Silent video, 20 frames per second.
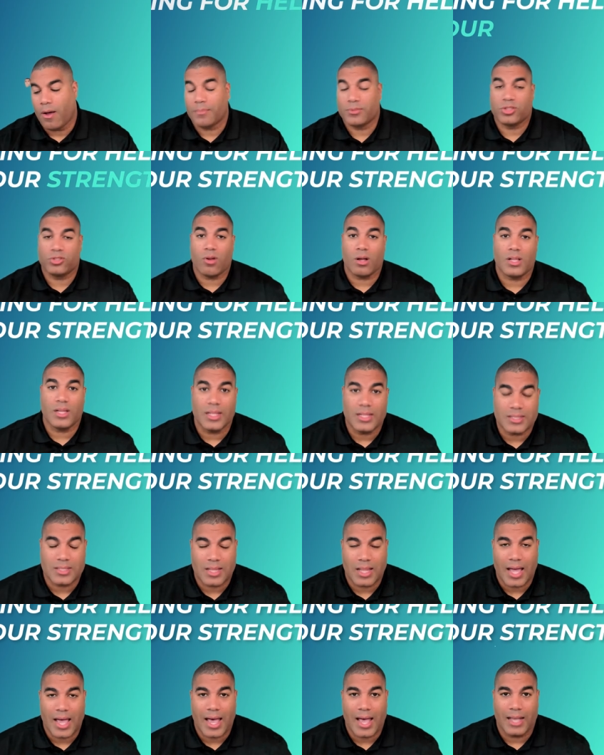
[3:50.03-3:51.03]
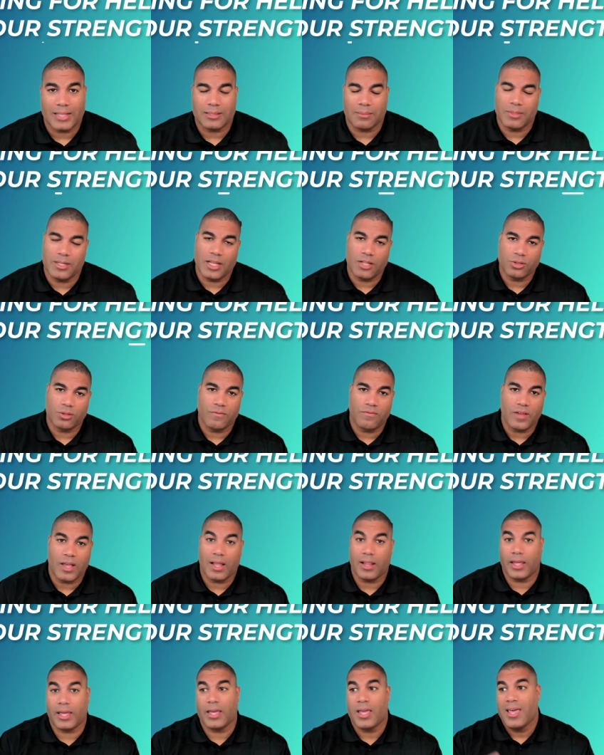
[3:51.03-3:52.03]
you know, I'm struggling in this class, I'm in danger of
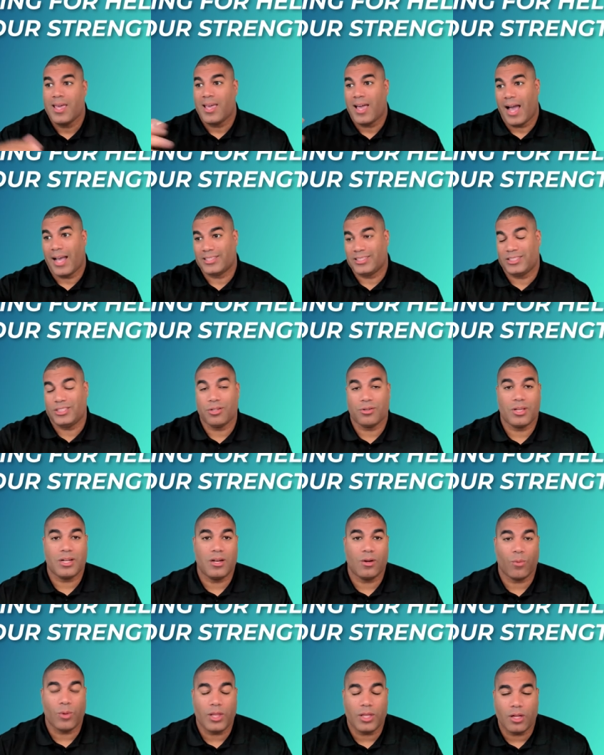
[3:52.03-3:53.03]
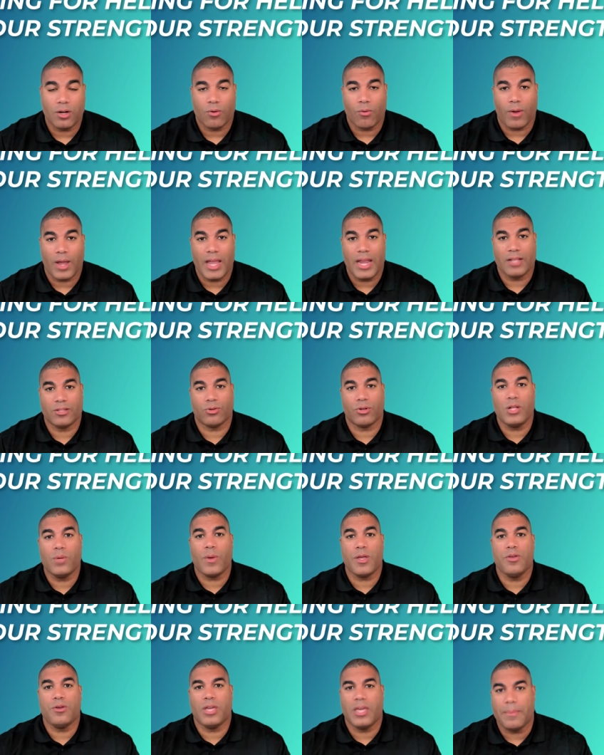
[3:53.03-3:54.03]
failing, I see you're getting a really good grade, is there
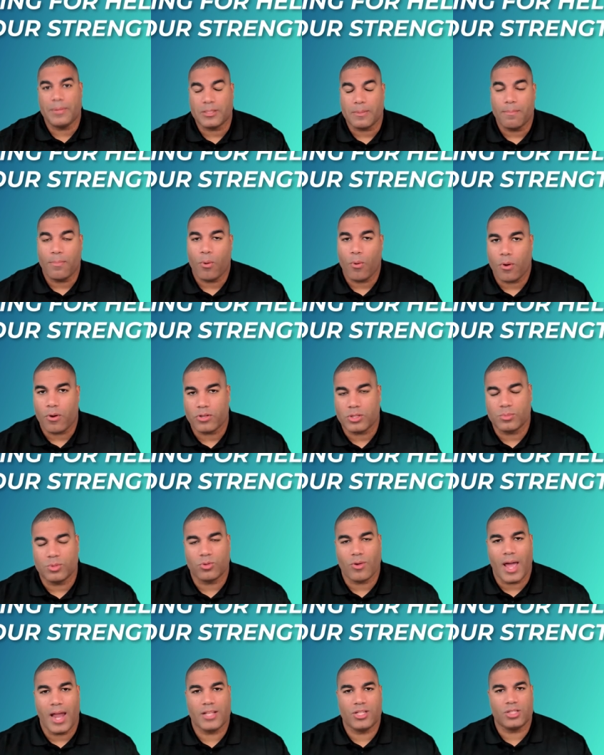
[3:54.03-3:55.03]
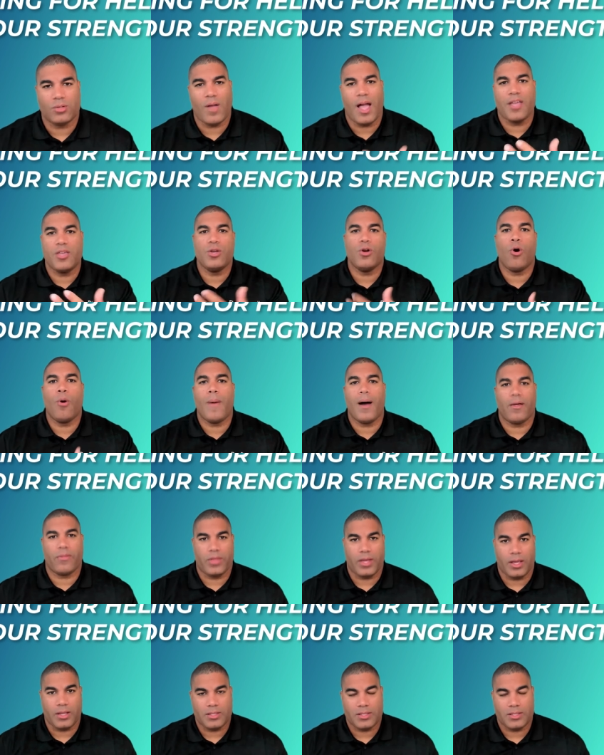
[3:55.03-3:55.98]
any way you can give me some pointers, some strategies of how you go about